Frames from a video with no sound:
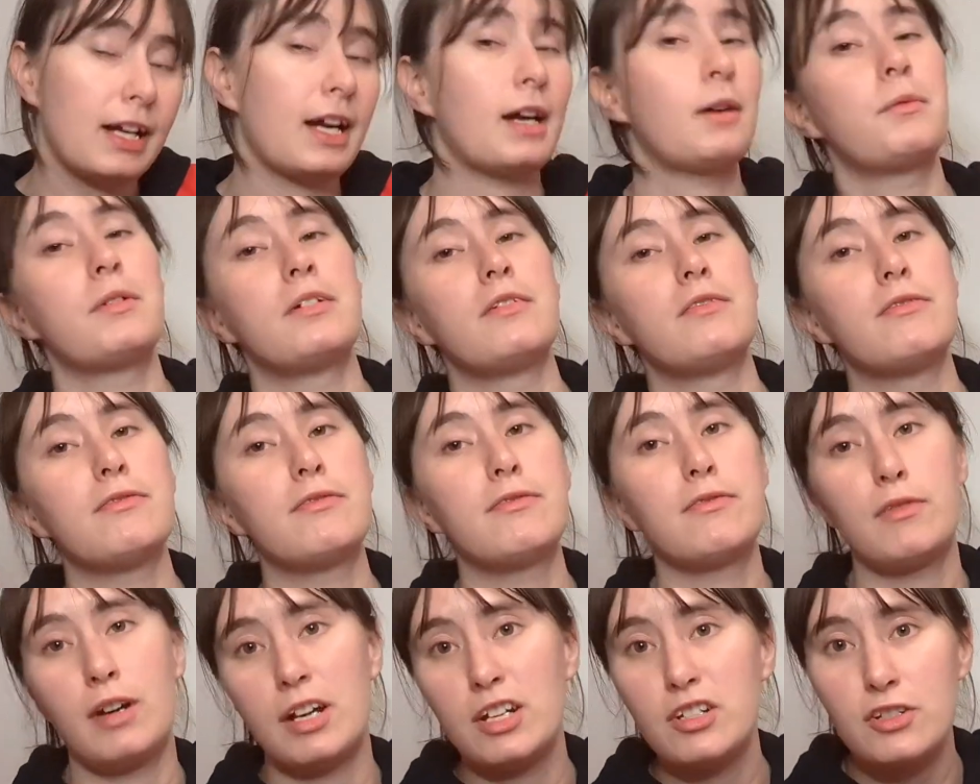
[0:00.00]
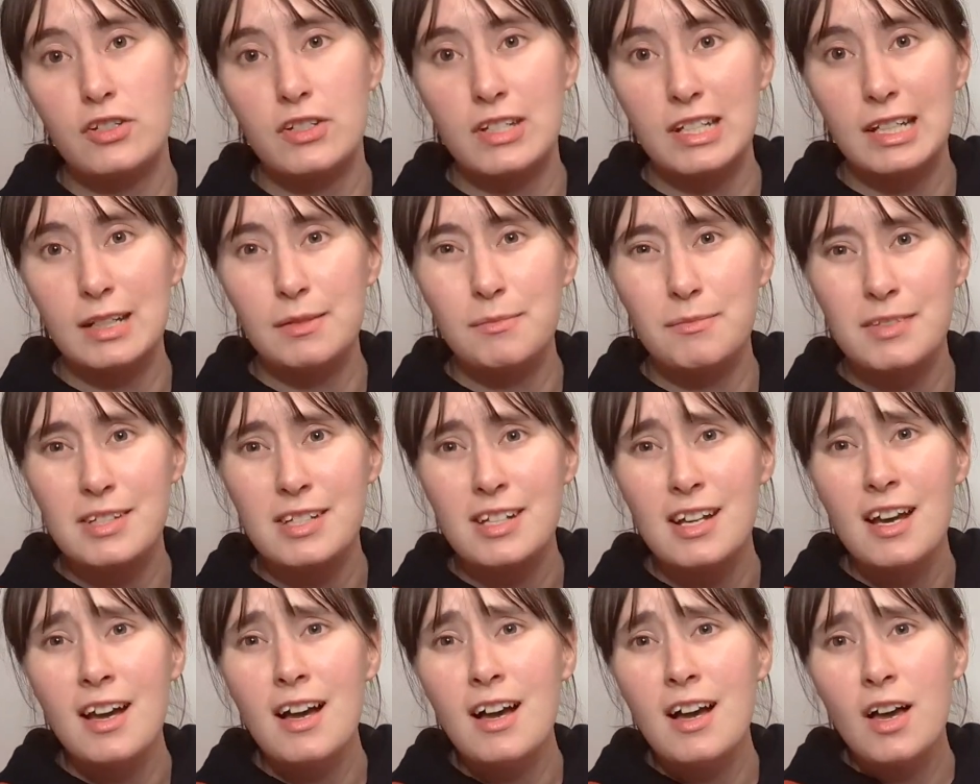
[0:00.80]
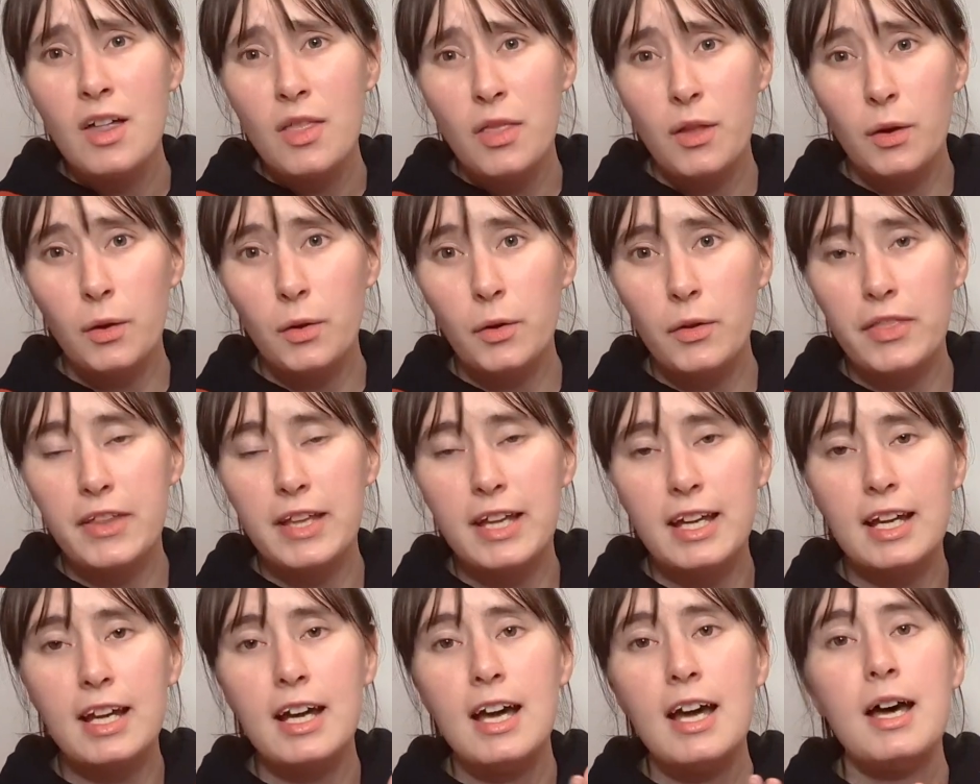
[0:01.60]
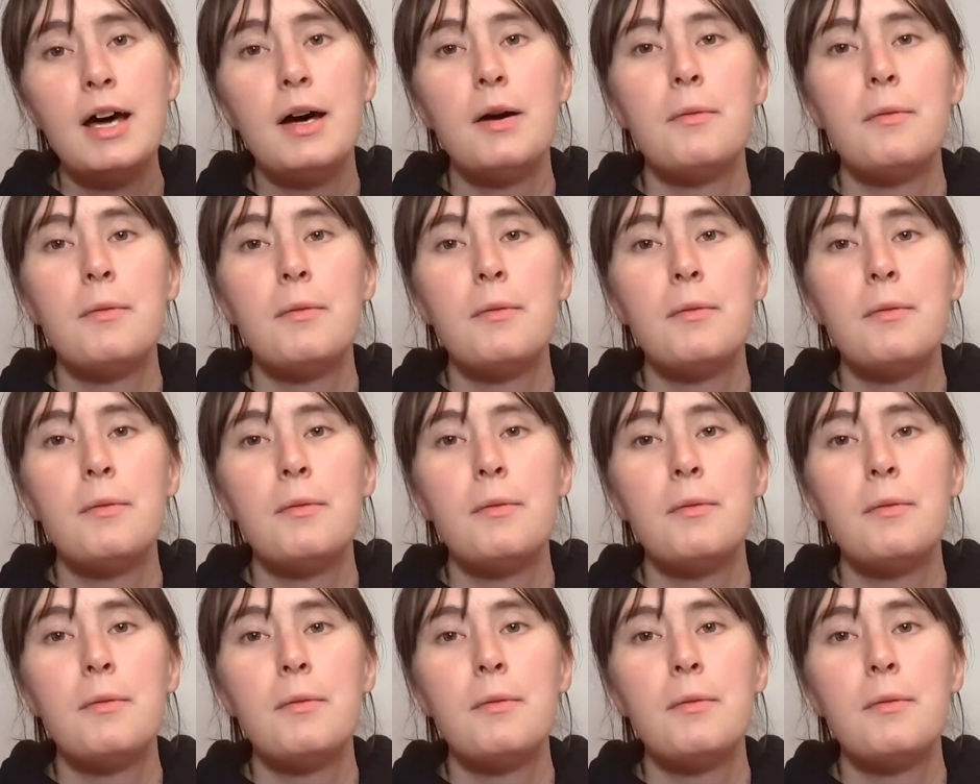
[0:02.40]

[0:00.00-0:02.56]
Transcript: I would have French seamed the whole thing,